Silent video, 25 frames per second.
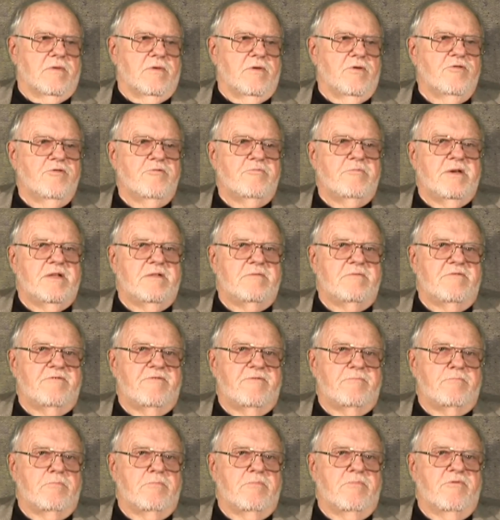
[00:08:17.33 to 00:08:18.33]
You have been
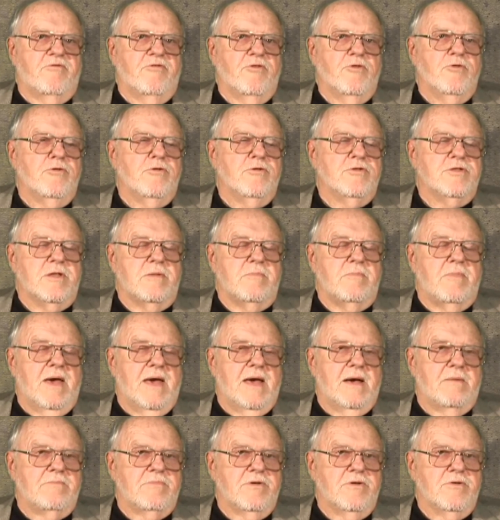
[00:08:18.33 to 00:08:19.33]
fooled and
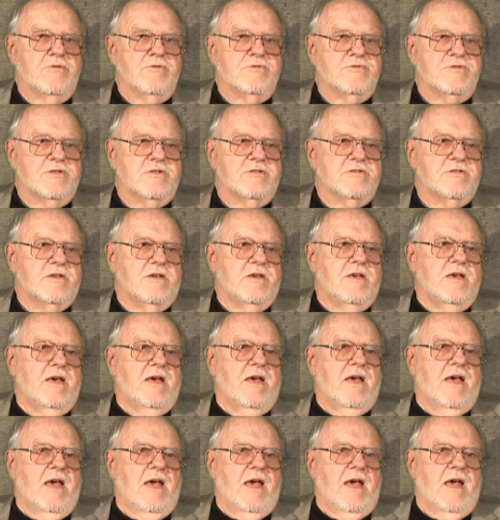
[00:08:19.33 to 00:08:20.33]
bamboozled,
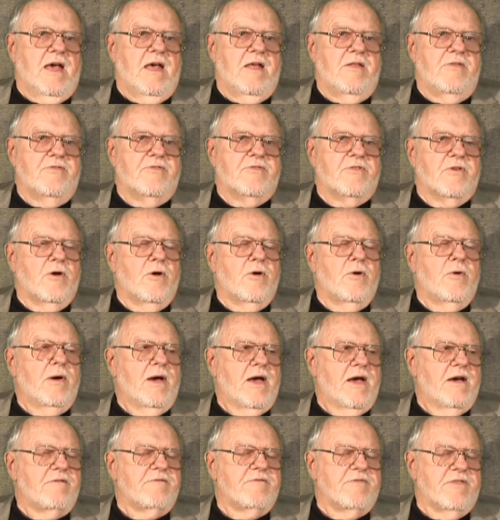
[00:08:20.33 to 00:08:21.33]
and so
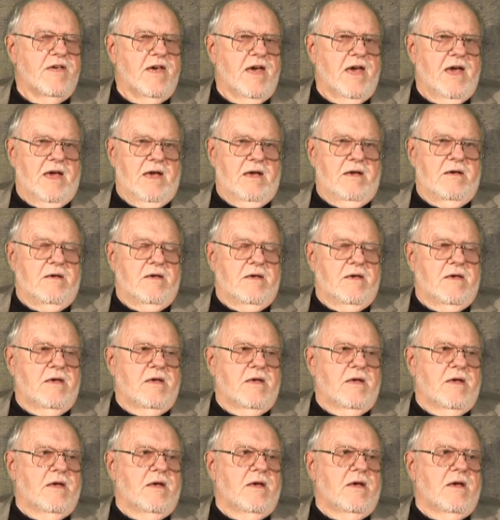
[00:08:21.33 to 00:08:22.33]
have they.
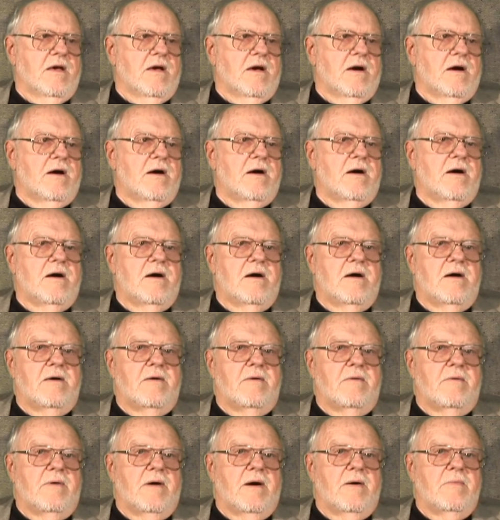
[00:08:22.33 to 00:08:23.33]

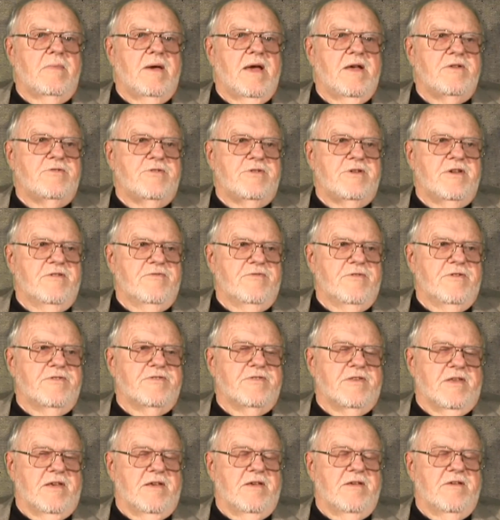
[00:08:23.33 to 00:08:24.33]
A major
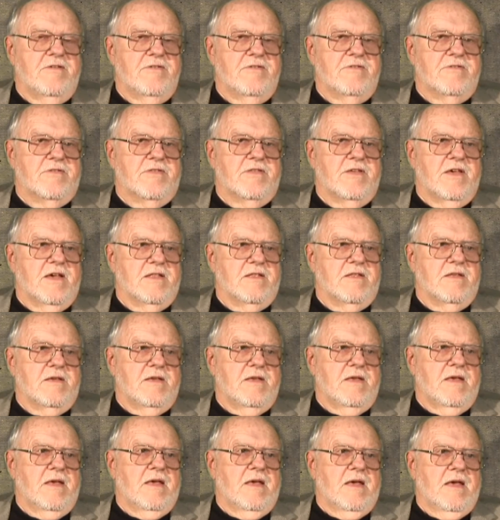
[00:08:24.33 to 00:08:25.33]
difference is that
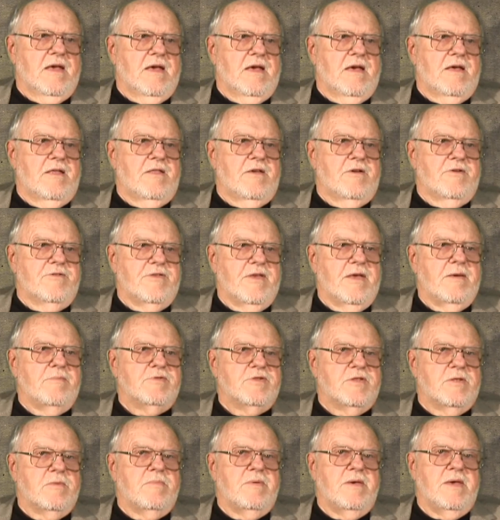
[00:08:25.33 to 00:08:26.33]
there
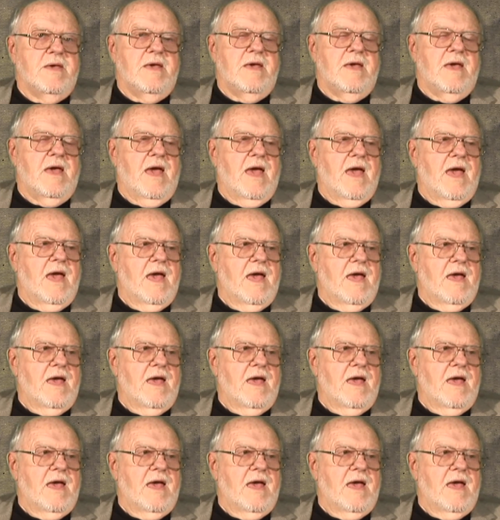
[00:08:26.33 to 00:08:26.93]
seems to be